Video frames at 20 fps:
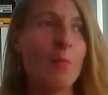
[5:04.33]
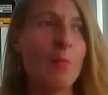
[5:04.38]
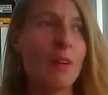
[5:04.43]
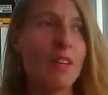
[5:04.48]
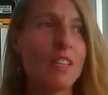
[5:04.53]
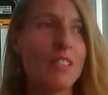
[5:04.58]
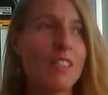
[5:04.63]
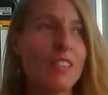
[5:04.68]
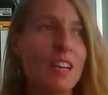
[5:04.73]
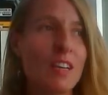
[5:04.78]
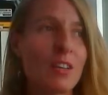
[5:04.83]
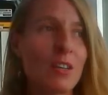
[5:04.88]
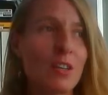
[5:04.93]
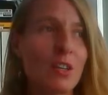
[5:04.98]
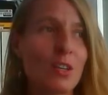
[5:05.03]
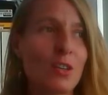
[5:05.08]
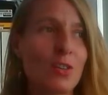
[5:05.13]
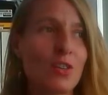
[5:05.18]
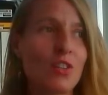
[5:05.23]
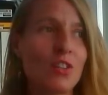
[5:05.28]
but it's that
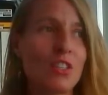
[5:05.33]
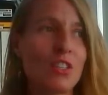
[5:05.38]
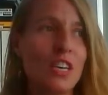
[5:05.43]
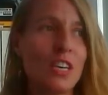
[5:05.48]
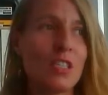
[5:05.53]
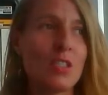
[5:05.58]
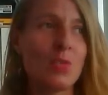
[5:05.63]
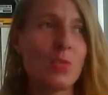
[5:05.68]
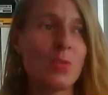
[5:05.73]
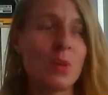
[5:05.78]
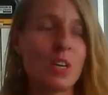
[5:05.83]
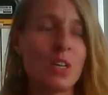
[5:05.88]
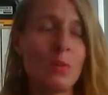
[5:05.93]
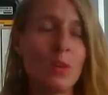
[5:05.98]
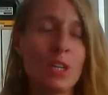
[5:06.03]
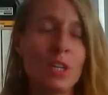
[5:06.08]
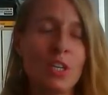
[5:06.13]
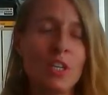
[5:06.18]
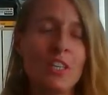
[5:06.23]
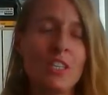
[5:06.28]
cocoon stage where,
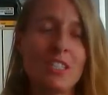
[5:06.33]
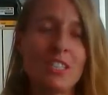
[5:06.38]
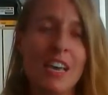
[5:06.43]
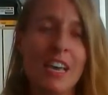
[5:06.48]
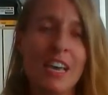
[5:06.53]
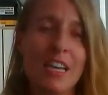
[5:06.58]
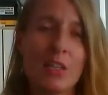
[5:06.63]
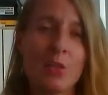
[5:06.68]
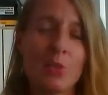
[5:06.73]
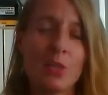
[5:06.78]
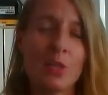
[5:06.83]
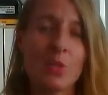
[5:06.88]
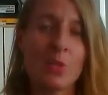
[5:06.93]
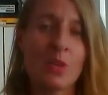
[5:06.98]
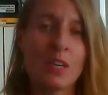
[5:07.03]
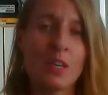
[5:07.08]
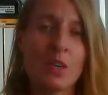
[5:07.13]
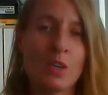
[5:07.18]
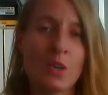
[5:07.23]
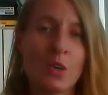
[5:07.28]
where you decide which
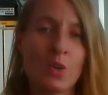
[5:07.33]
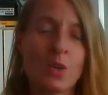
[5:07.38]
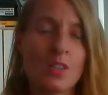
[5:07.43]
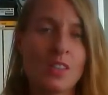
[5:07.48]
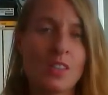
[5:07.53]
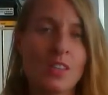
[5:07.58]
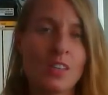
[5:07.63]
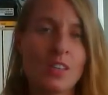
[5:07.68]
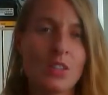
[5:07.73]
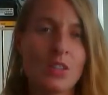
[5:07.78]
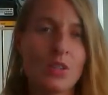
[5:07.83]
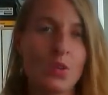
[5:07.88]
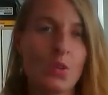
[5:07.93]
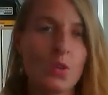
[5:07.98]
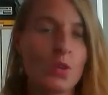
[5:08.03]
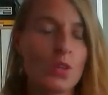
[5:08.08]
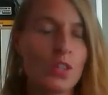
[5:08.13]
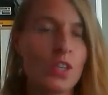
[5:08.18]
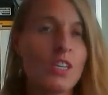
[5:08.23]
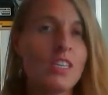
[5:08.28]
way you're going.
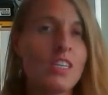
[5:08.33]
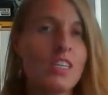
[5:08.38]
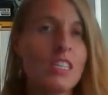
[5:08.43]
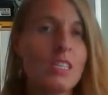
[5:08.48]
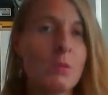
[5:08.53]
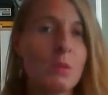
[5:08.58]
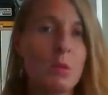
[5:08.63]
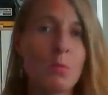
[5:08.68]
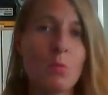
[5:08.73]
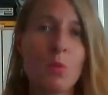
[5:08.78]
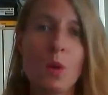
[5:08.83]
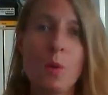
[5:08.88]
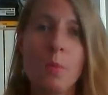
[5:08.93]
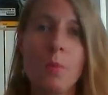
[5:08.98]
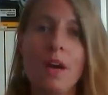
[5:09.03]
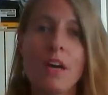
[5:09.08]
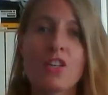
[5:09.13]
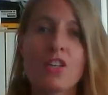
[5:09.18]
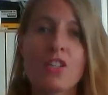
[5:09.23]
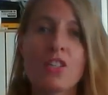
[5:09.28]
So you need to be more
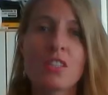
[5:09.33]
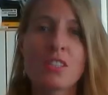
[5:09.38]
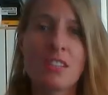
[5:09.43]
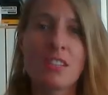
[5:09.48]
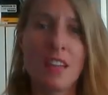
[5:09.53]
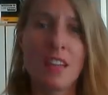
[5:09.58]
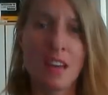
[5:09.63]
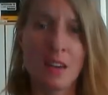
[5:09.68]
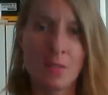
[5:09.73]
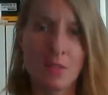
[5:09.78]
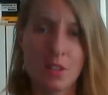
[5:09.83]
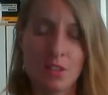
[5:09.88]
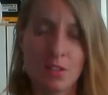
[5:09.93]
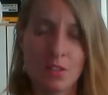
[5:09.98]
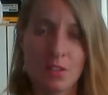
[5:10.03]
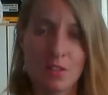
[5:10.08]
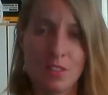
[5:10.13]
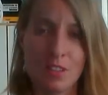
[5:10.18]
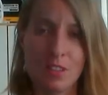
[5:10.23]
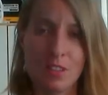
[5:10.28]
passionate than ever